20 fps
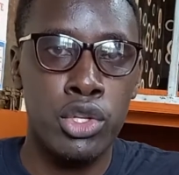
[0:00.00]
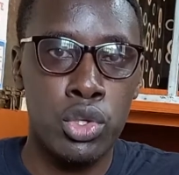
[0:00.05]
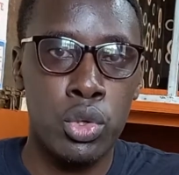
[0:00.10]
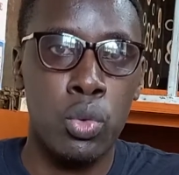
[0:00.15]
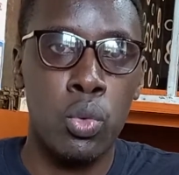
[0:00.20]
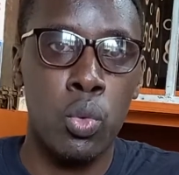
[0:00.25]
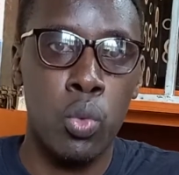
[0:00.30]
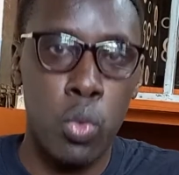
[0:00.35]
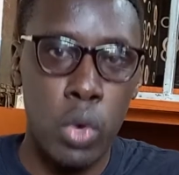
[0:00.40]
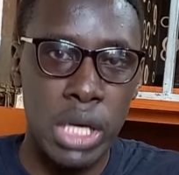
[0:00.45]
to
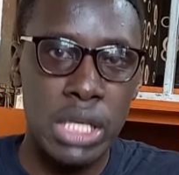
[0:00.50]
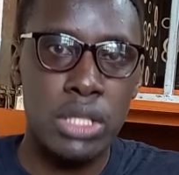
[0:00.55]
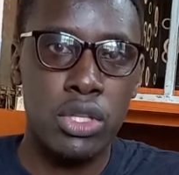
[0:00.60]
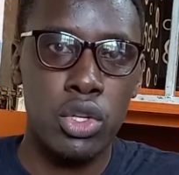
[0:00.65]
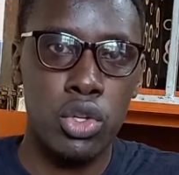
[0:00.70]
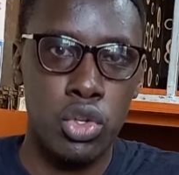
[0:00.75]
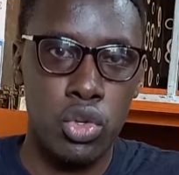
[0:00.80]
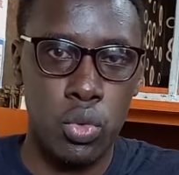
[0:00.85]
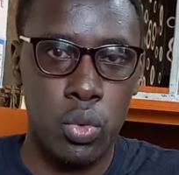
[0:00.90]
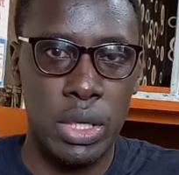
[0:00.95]
what
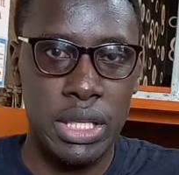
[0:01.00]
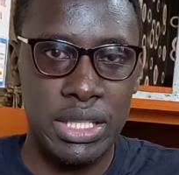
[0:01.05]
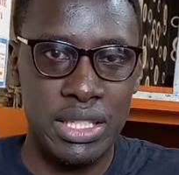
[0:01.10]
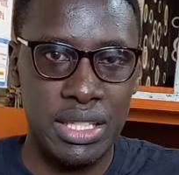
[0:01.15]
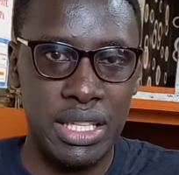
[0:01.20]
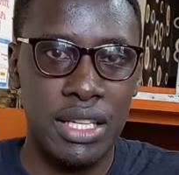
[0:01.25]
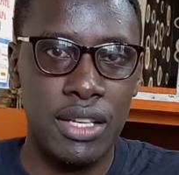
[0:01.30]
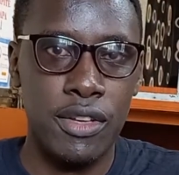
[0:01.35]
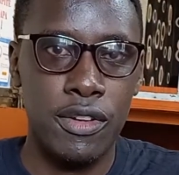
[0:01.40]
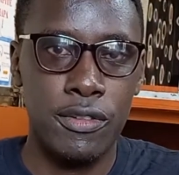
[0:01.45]
you are
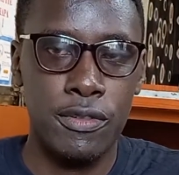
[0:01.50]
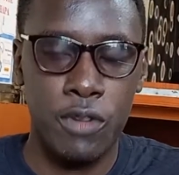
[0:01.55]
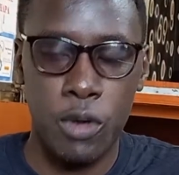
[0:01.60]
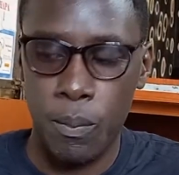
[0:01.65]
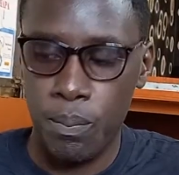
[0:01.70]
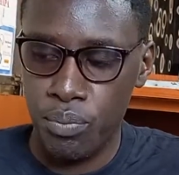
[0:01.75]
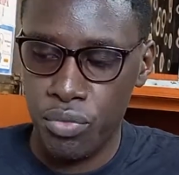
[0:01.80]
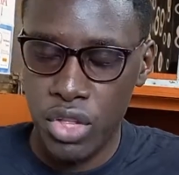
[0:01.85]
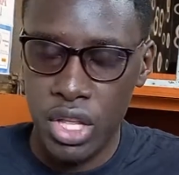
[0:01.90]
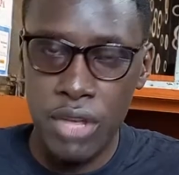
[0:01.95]
seeking
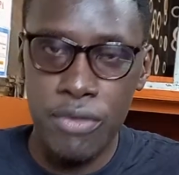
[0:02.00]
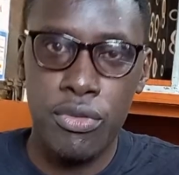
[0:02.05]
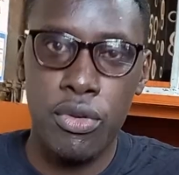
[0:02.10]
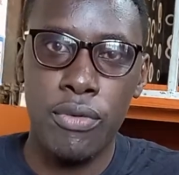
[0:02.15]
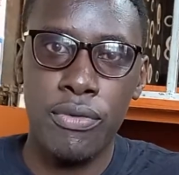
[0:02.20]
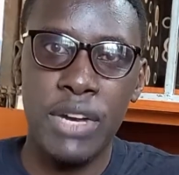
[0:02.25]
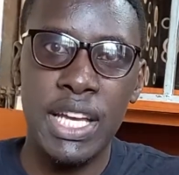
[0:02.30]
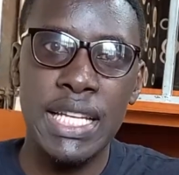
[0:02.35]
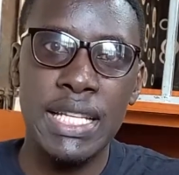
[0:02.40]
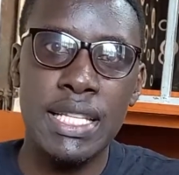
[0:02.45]
for. If you
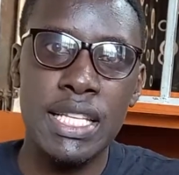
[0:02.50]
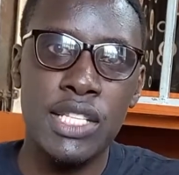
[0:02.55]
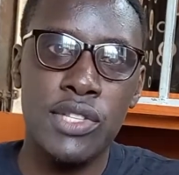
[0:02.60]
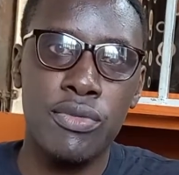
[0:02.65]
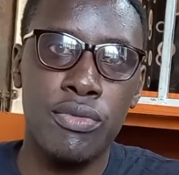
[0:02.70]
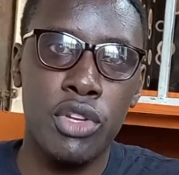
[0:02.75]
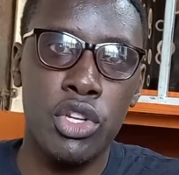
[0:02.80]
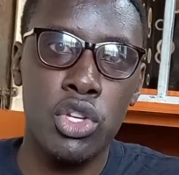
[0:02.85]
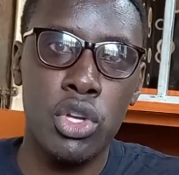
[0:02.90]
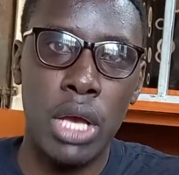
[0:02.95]
find this
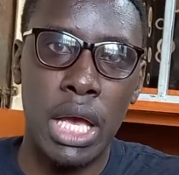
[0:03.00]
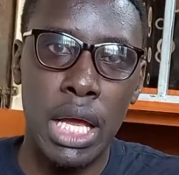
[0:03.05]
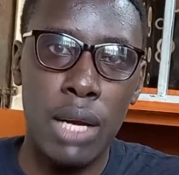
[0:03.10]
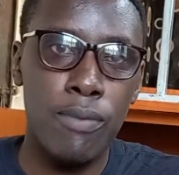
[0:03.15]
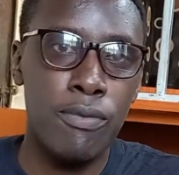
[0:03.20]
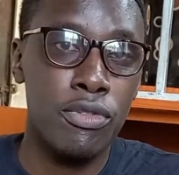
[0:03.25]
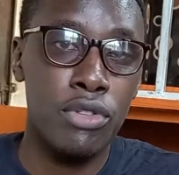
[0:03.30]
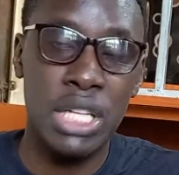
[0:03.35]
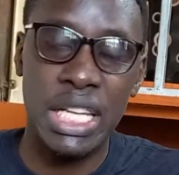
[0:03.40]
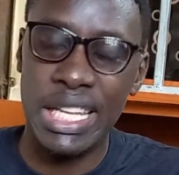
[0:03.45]
video
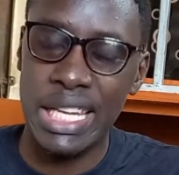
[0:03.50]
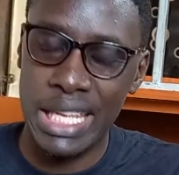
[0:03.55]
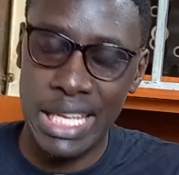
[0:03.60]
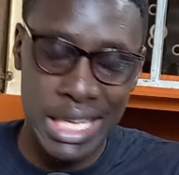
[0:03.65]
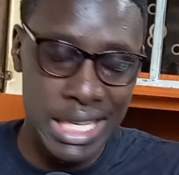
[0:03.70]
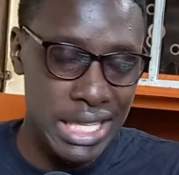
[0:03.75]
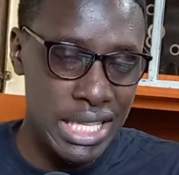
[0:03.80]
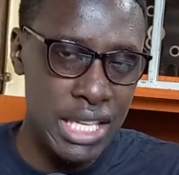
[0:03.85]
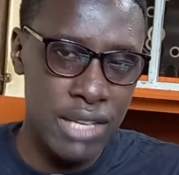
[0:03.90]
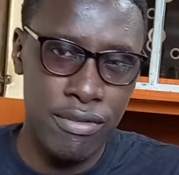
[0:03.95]
helpful at
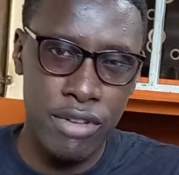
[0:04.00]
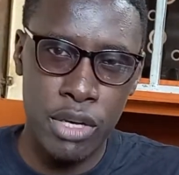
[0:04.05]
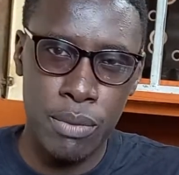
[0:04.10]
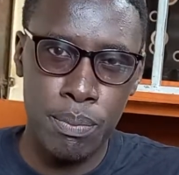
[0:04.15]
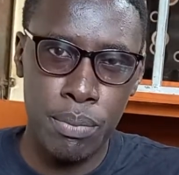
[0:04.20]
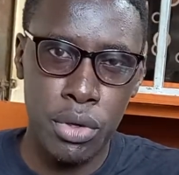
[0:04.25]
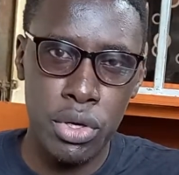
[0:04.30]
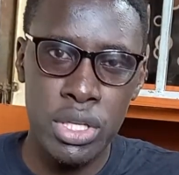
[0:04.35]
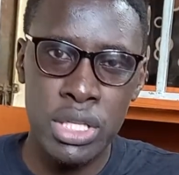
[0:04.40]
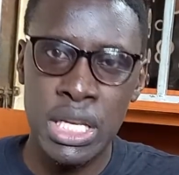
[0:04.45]
any given
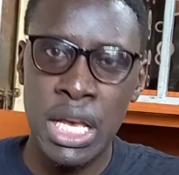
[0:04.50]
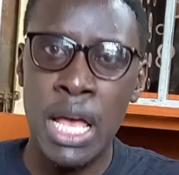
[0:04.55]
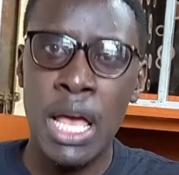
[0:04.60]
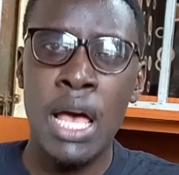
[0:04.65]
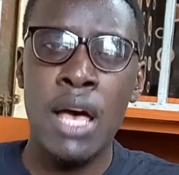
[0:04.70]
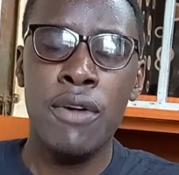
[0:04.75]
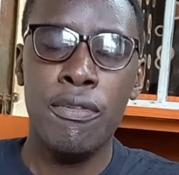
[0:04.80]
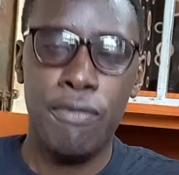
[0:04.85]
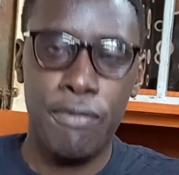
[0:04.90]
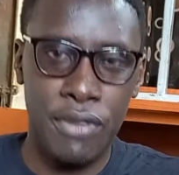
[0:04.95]
point,
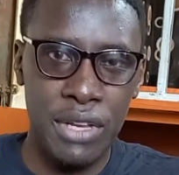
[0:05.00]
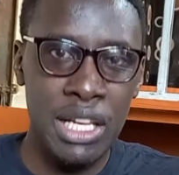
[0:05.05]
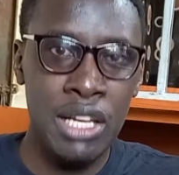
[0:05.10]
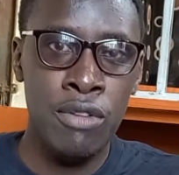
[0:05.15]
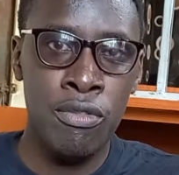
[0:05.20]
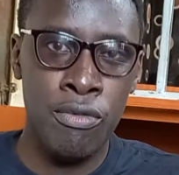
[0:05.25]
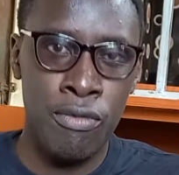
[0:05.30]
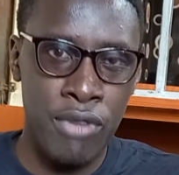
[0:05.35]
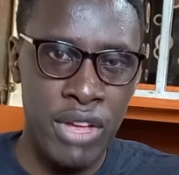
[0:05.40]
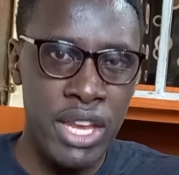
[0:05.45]

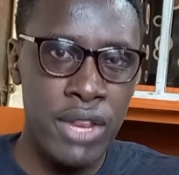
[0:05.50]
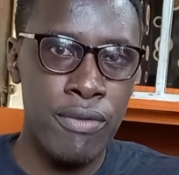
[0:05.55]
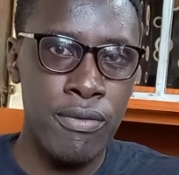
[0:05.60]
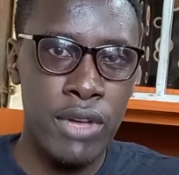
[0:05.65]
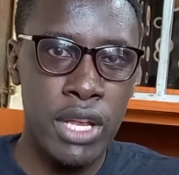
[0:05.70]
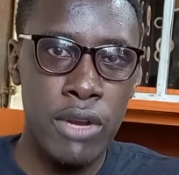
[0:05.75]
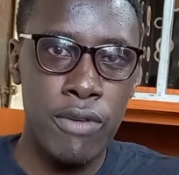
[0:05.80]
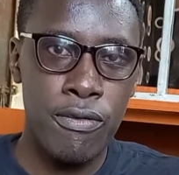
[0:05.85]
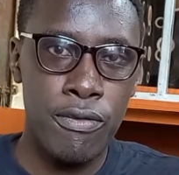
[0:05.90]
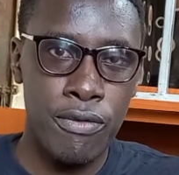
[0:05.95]
feel very
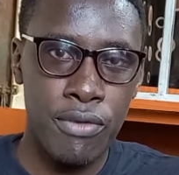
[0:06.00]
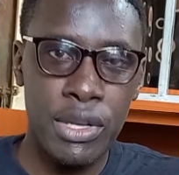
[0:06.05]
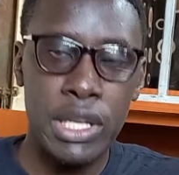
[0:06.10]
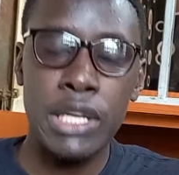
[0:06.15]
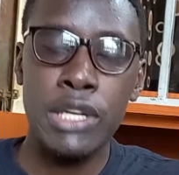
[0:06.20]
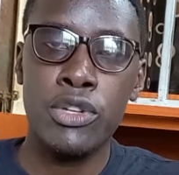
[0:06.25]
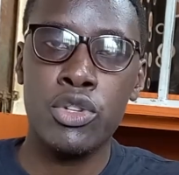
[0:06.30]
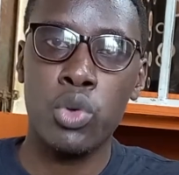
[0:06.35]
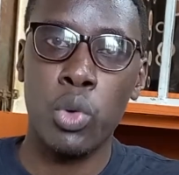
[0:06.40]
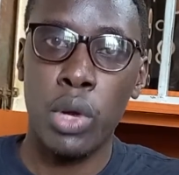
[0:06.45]
very
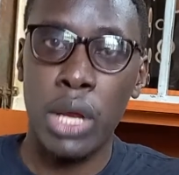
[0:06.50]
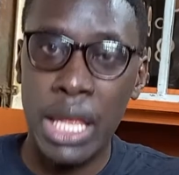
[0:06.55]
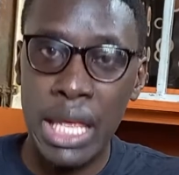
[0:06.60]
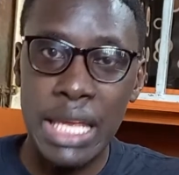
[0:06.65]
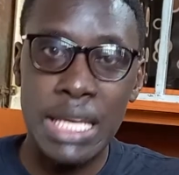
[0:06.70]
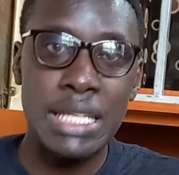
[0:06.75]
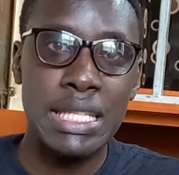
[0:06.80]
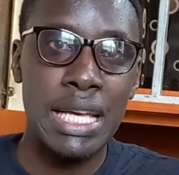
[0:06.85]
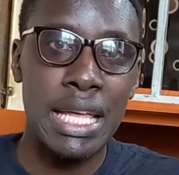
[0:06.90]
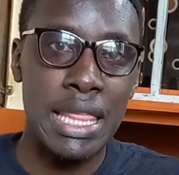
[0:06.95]
free to
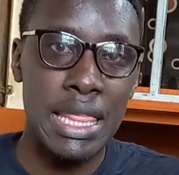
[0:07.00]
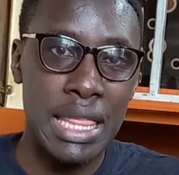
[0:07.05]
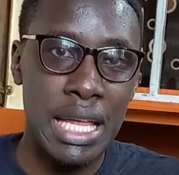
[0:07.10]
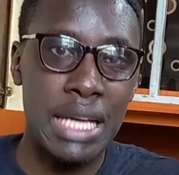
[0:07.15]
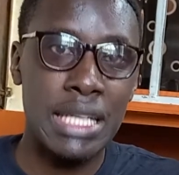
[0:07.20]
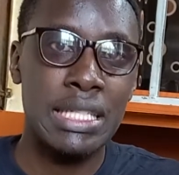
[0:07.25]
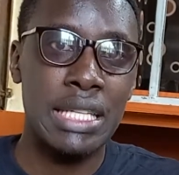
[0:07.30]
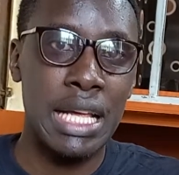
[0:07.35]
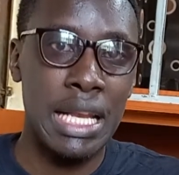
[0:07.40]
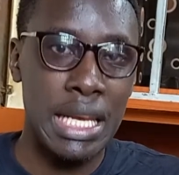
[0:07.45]
hit
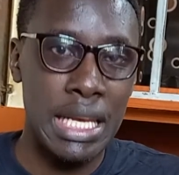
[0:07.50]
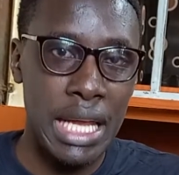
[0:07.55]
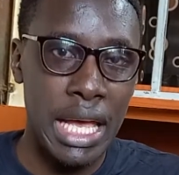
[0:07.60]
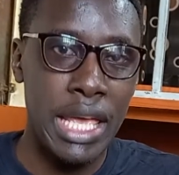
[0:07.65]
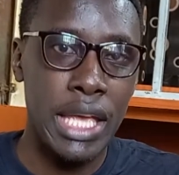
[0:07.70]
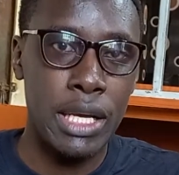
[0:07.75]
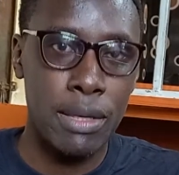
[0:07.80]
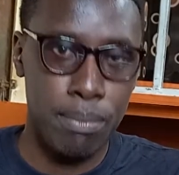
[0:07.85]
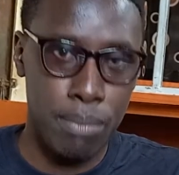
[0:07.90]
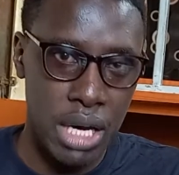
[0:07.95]
that
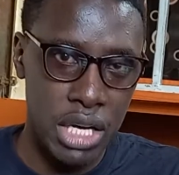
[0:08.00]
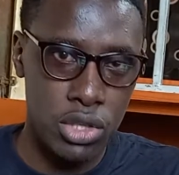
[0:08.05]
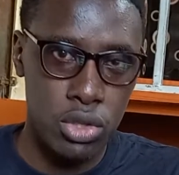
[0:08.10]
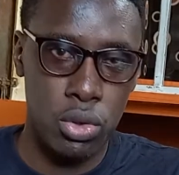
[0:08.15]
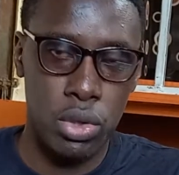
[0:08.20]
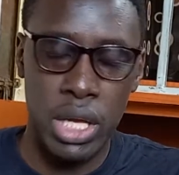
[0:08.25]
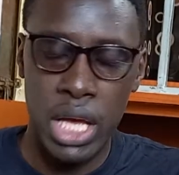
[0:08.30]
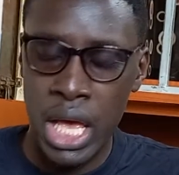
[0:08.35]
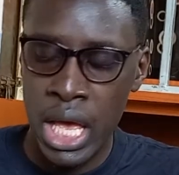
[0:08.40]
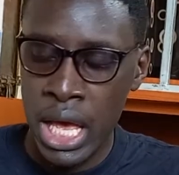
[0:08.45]
like
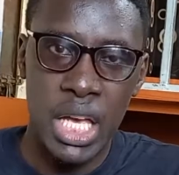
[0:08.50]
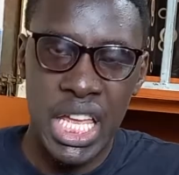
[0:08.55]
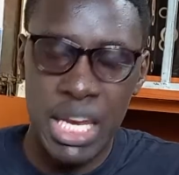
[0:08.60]
button.